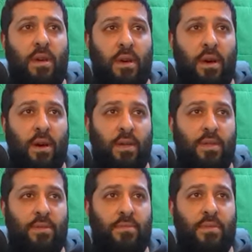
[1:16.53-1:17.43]
uh,
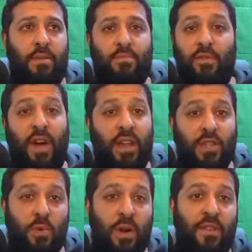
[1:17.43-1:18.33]
providing
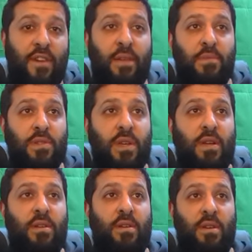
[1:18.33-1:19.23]

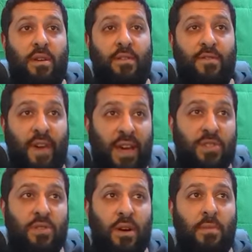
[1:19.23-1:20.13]
25%
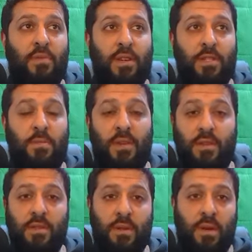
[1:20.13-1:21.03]
faster uplink
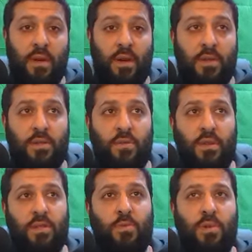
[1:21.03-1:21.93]
speeds. So
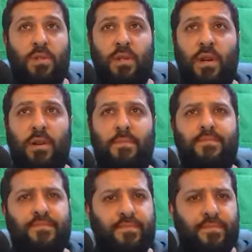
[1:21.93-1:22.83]
this was um,
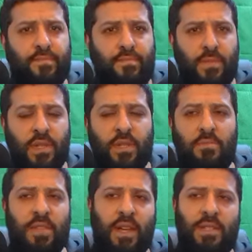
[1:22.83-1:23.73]

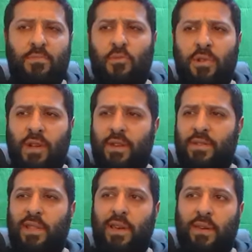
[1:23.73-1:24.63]
something that T-Mobile
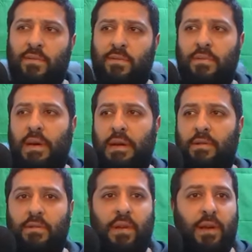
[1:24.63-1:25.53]
announced like, I don't
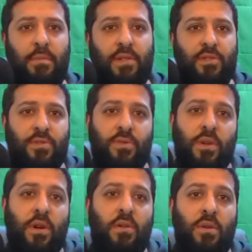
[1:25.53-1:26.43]
know, like a month or two
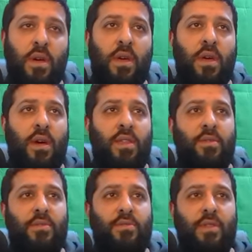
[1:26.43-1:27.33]
ago, and they
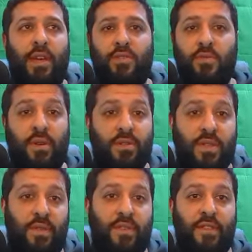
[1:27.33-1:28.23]
were doing like
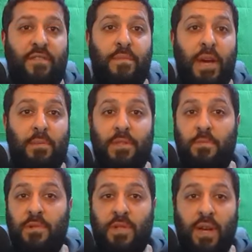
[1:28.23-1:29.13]
275 megabits
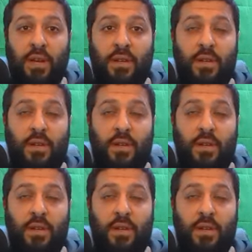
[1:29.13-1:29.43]
per second